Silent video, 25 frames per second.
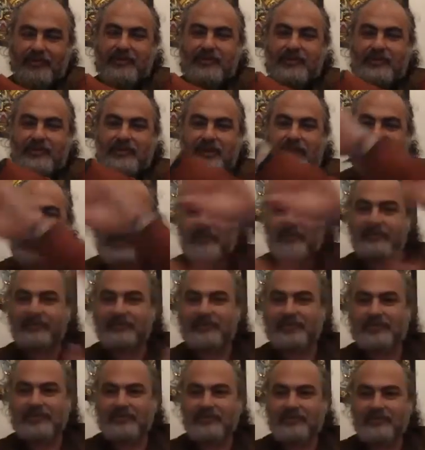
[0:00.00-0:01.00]
The
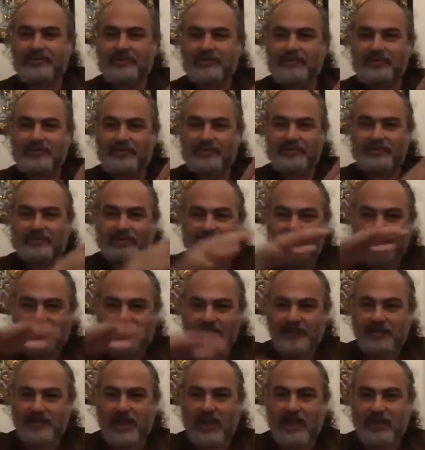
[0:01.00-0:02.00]
left,
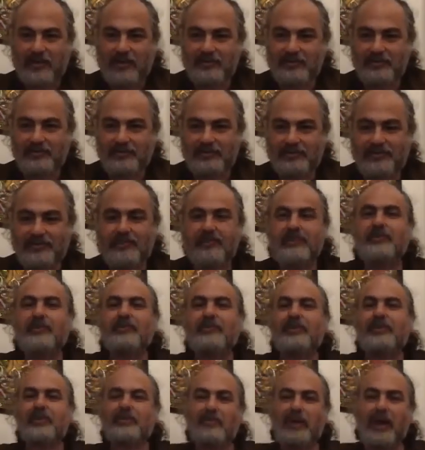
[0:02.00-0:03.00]
the down,
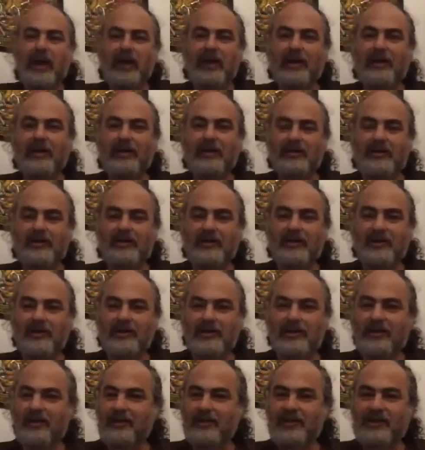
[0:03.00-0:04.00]
the back
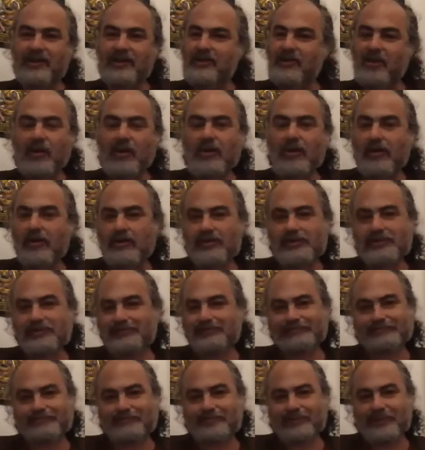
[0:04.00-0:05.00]
is all
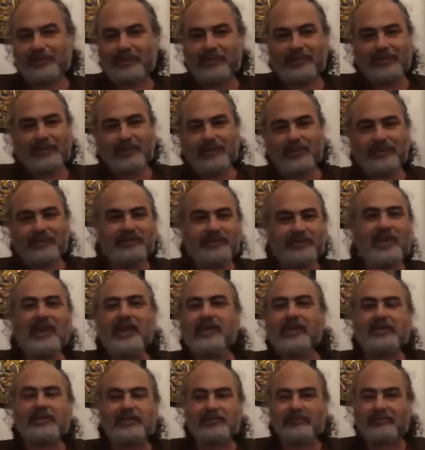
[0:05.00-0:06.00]

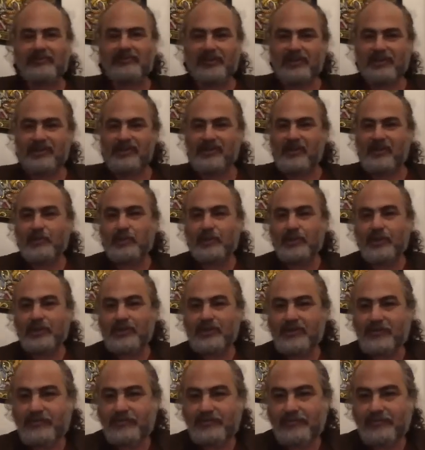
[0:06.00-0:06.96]
negative in some ways.